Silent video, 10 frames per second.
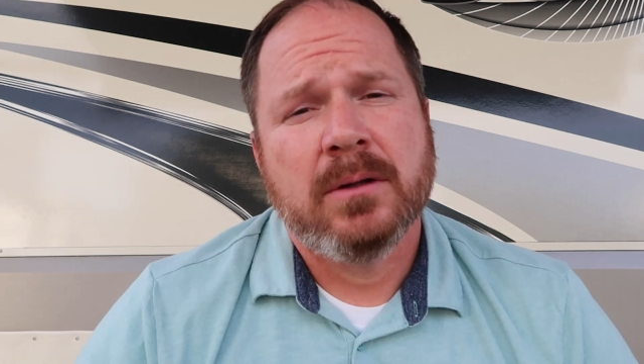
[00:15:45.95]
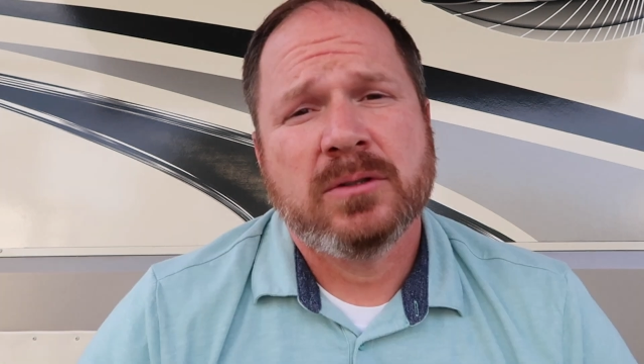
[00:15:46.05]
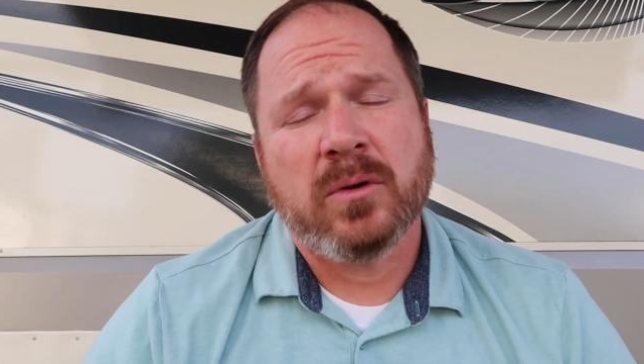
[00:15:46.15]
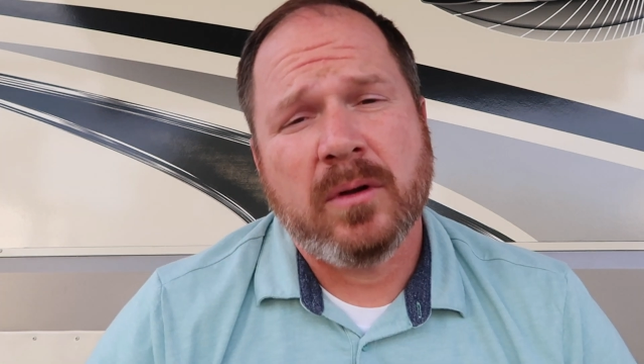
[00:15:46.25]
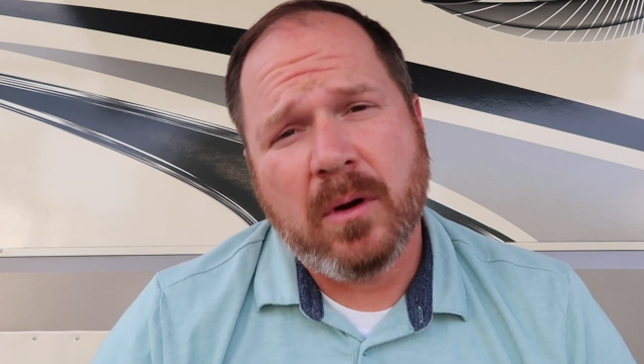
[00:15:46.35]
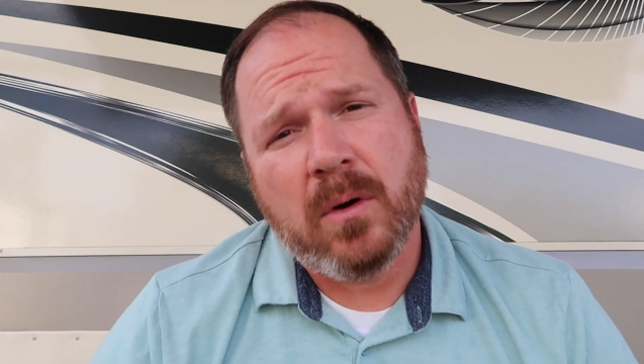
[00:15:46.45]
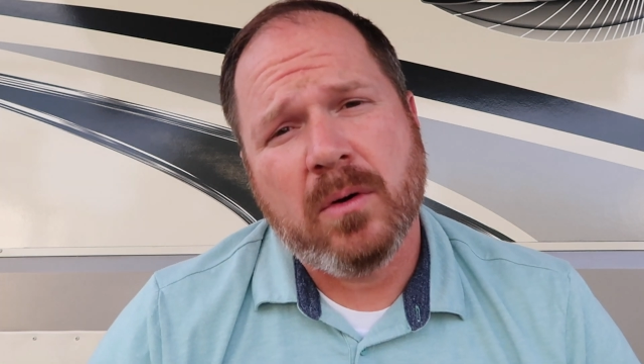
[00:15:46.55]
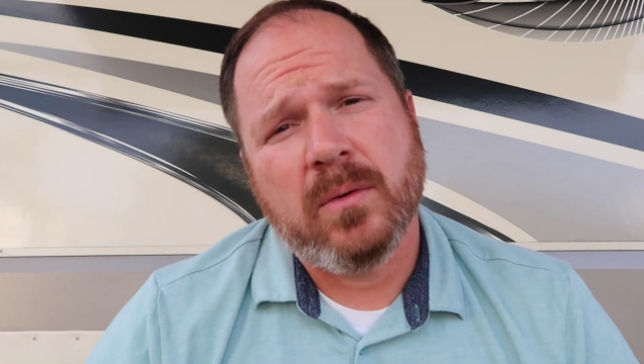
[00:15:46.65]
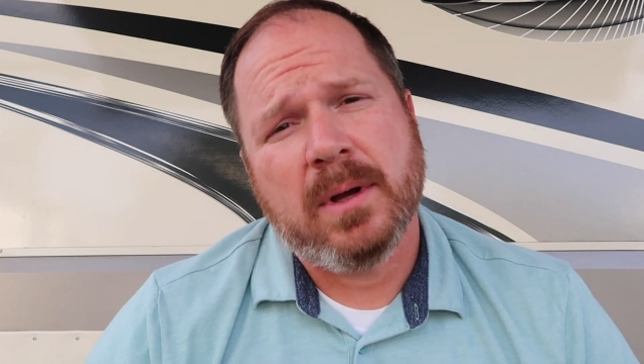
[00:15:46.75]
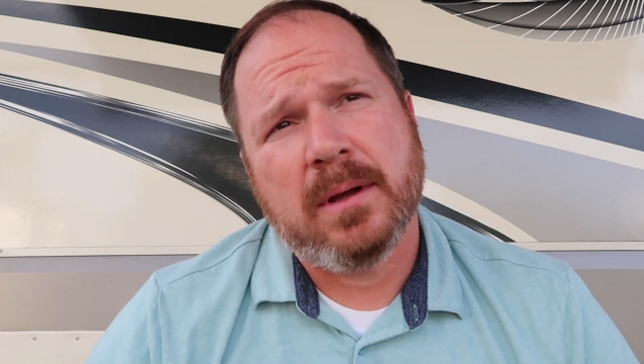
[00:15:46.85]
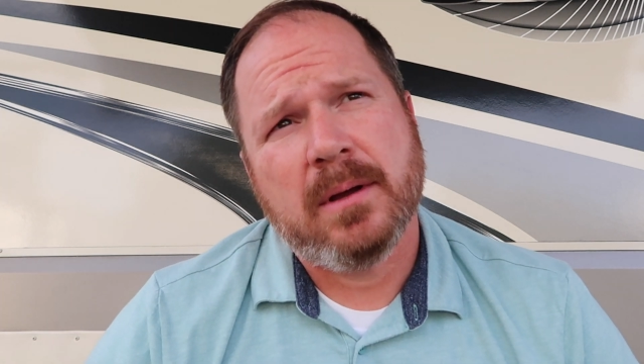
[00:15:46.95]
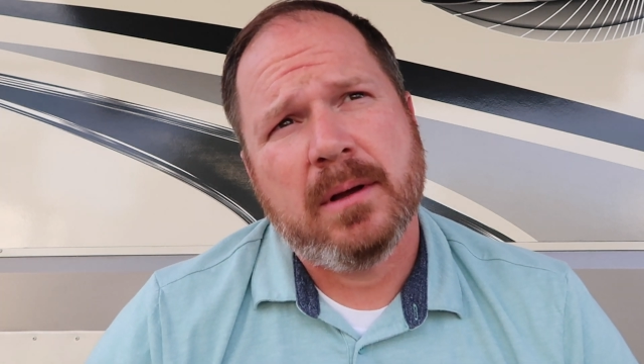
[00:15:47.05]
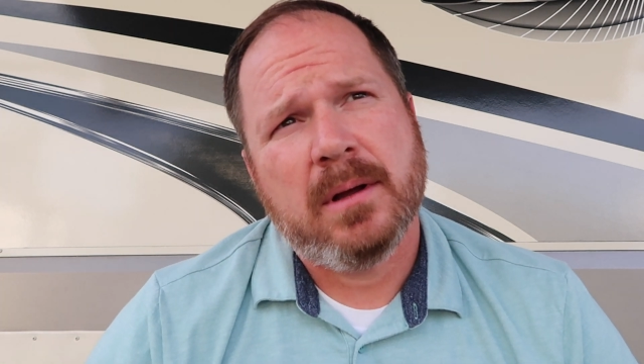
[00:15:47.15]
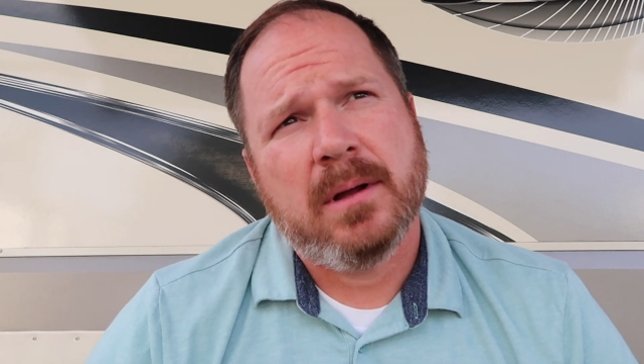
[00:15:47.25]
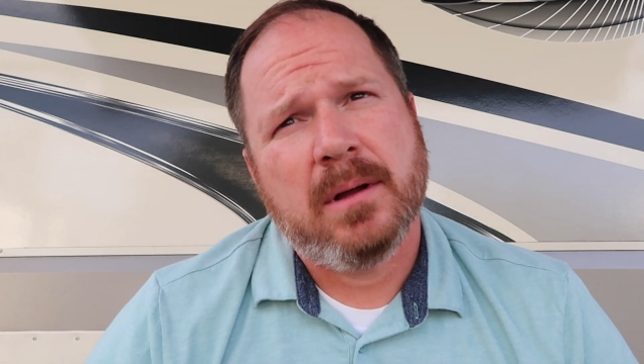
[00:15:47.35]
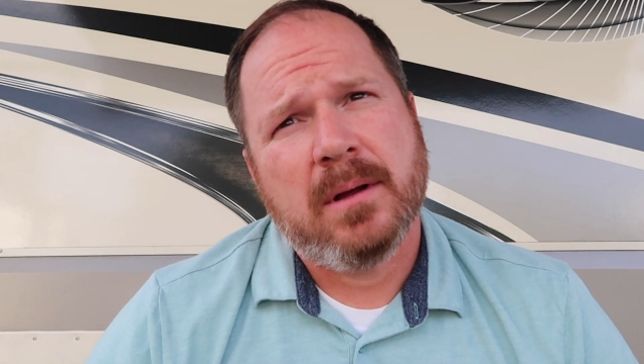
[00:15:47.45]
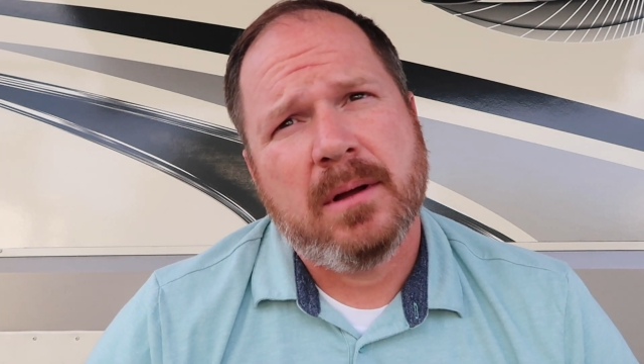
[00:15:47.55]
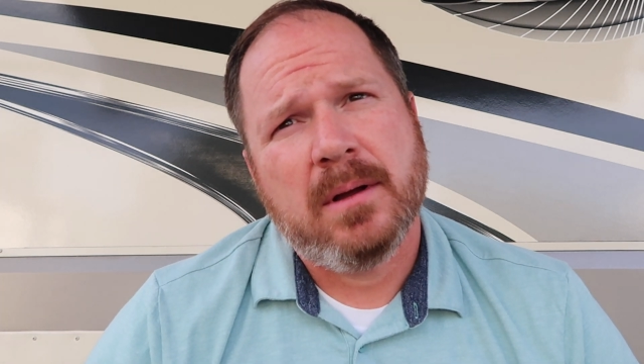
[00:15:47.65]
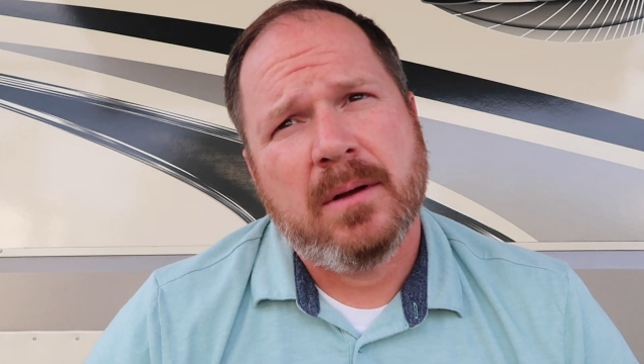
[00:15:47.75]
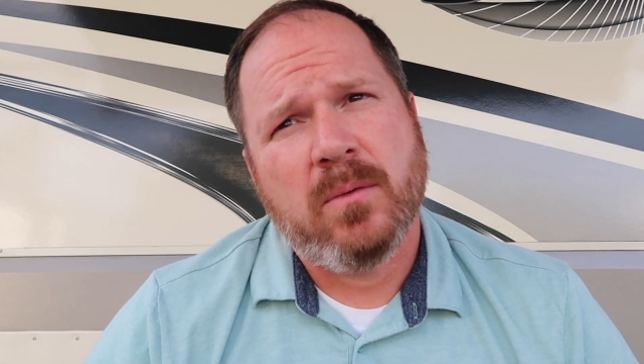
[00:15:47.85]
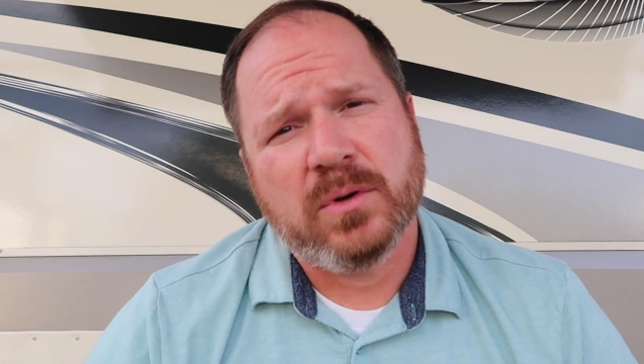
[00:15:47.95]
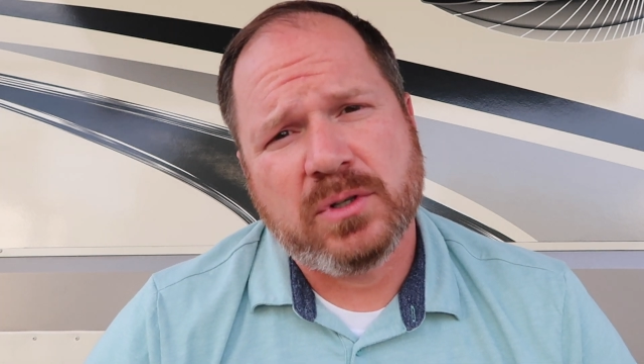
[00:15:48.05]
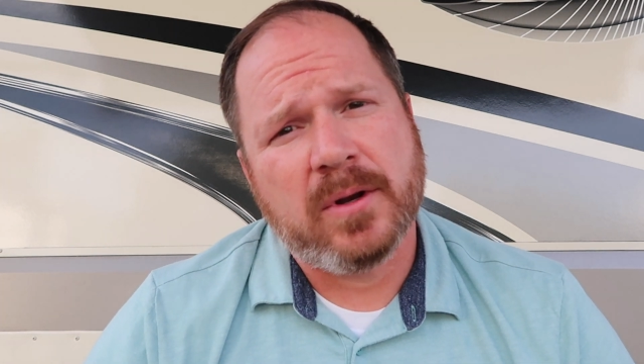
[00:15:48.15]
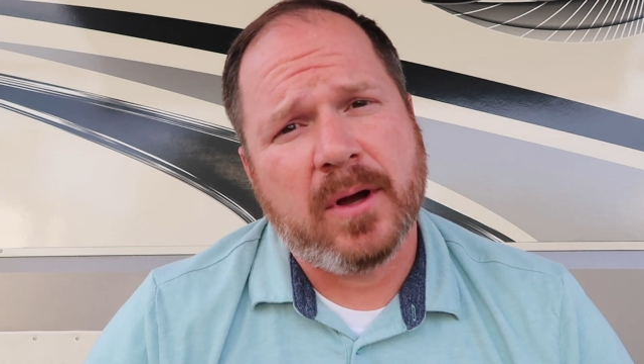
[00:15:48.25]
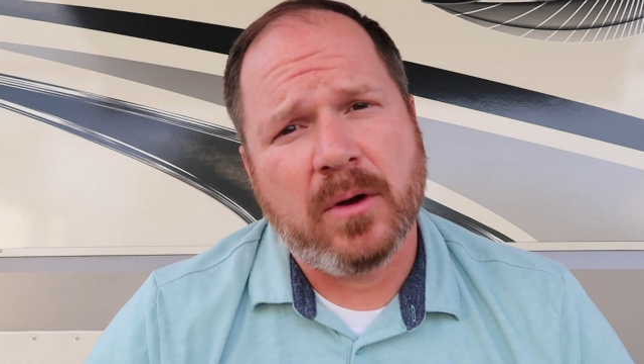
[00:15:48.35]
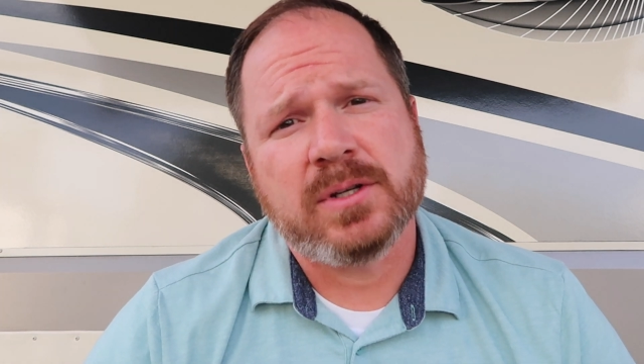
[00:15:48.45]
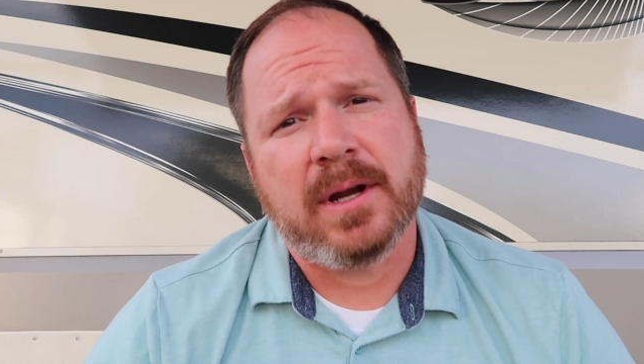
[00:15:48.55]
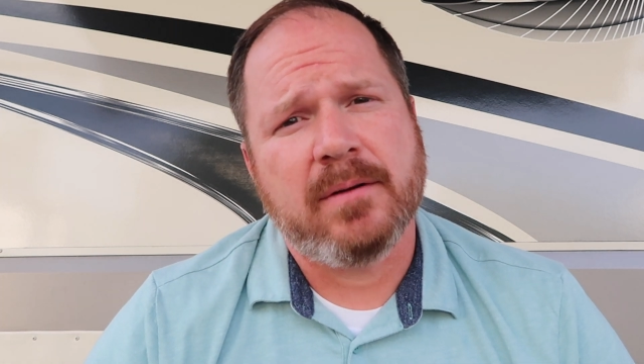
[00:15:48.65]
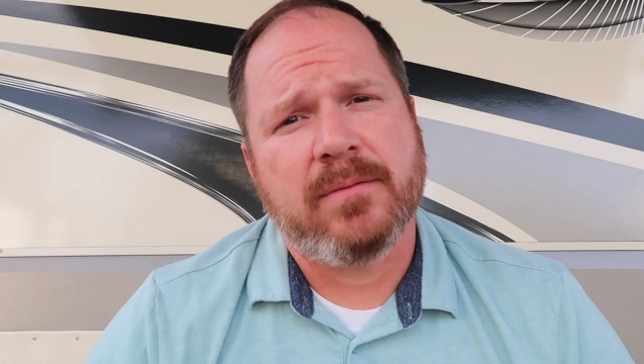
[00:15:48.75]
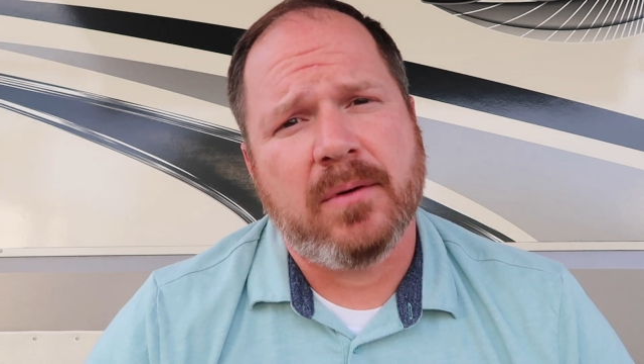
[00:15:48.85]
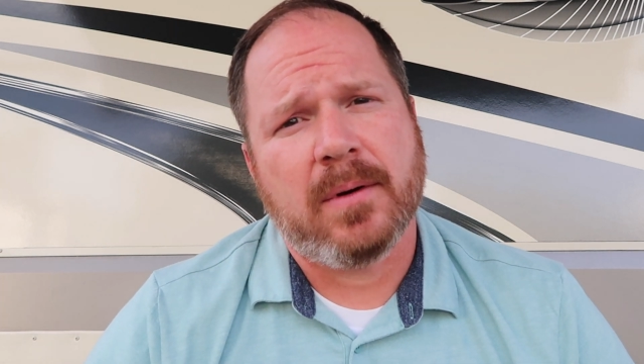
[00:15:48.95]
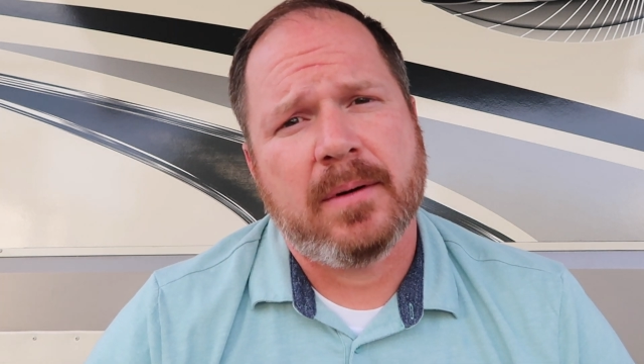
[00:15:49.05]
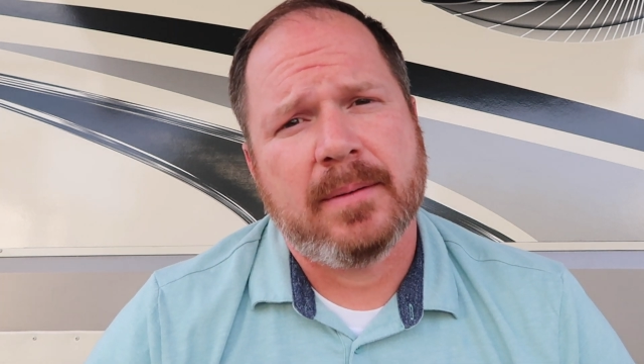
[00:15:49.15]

So know what you're negotiating for.